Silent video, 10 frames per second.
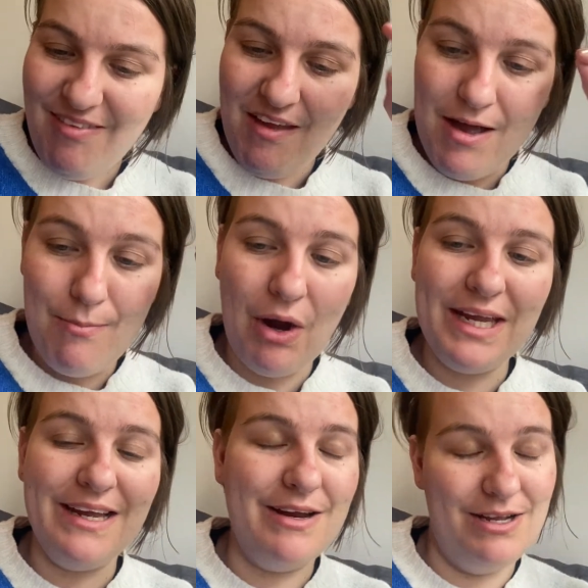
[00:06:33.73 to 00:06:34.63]
I
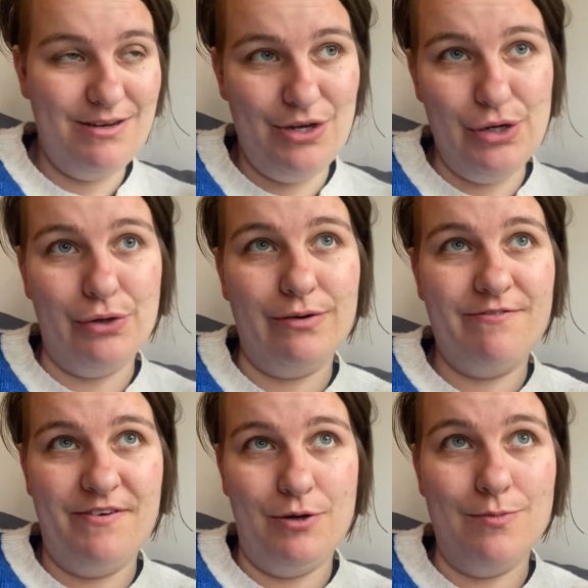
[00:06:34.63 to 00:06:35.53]
might not
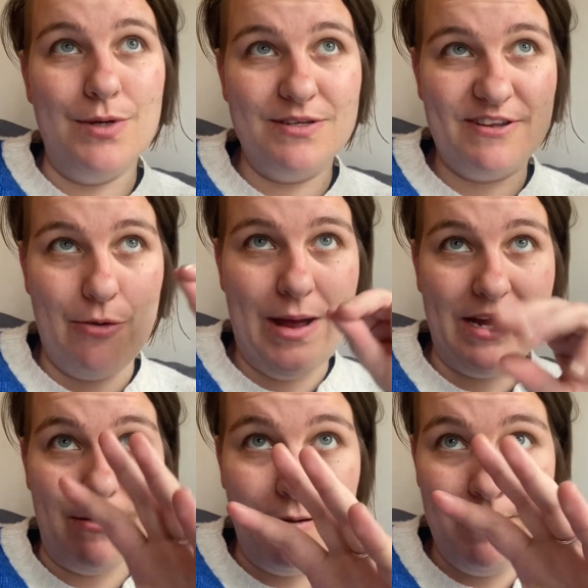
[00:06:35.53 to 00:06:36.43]
film so
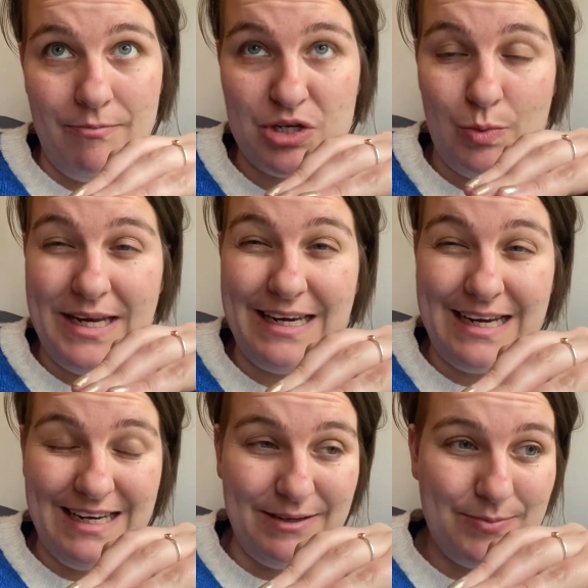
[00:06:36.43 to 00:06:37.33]
many in between
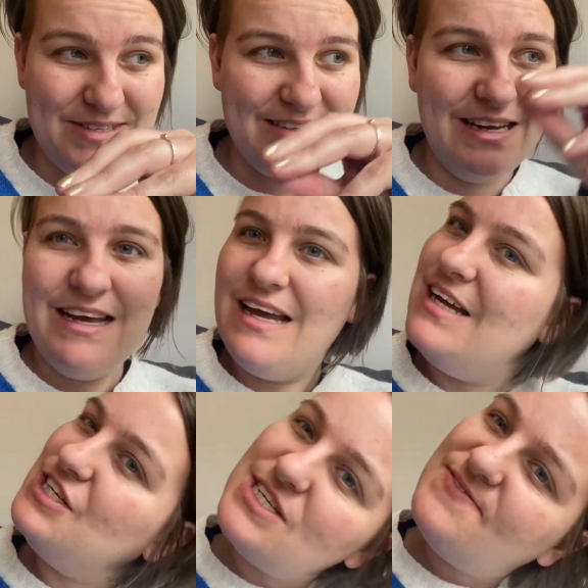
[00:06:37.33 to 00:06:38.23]
clips
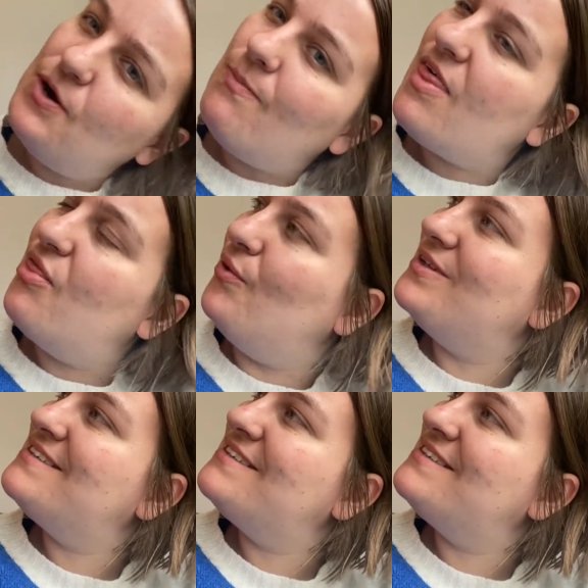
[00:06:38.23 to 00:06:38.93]
and just film my thoughts